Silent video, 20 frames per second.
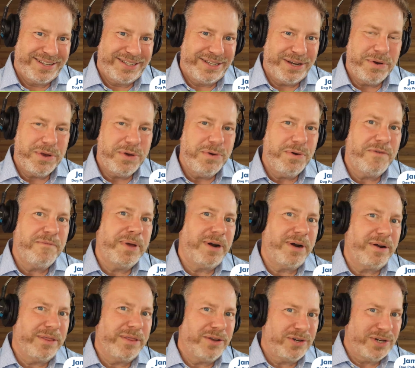So you have been
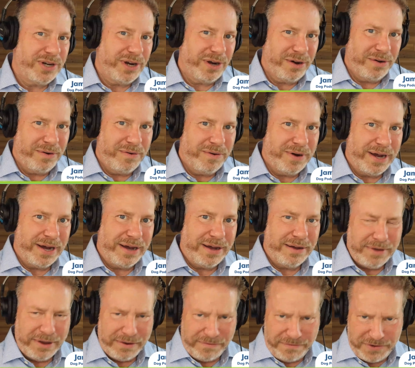on the show
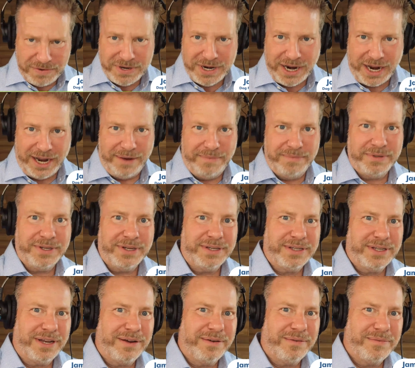a few times,
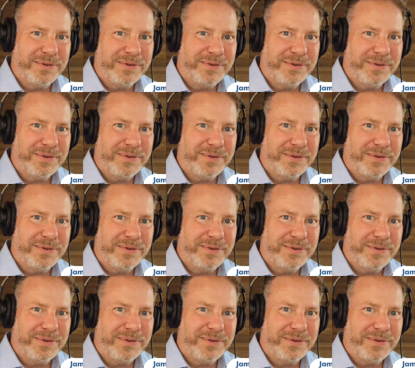as I